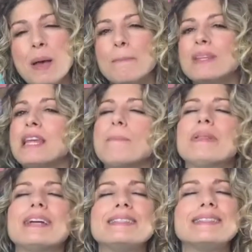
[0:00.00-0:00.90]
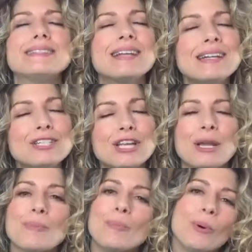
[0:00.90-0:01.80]
but they play such an
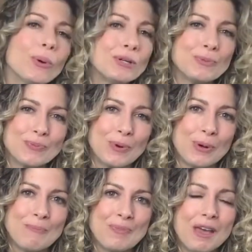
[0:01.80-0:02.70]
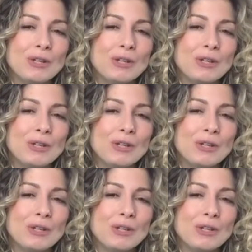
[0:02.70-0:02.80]
important role